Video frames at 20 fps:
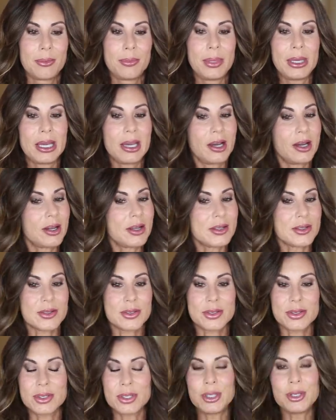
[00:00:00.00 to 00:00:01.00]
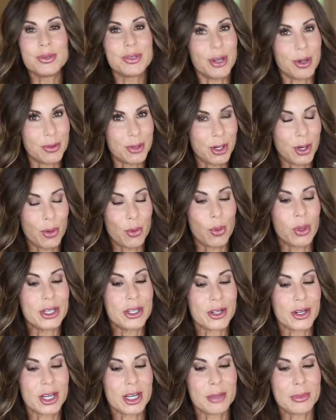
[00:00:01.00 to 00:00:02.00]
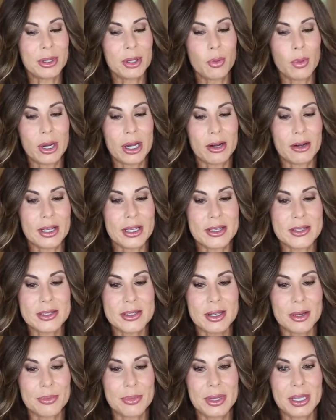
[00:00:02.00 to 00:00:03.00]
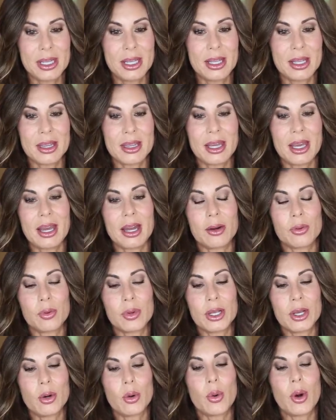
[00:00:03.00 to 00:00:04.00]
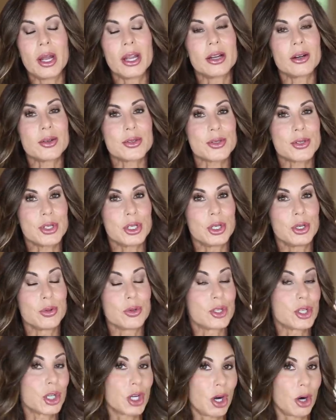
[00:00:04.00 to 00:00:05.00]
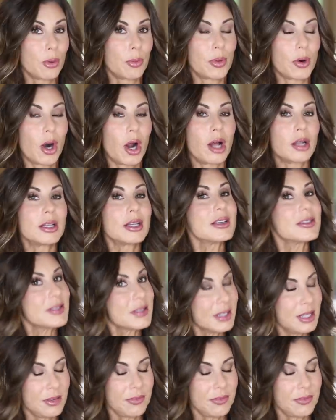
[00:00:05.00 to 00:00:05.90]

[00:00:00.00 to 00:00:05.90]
because you don't know when you're gonna be wearing something that requires you to go braless.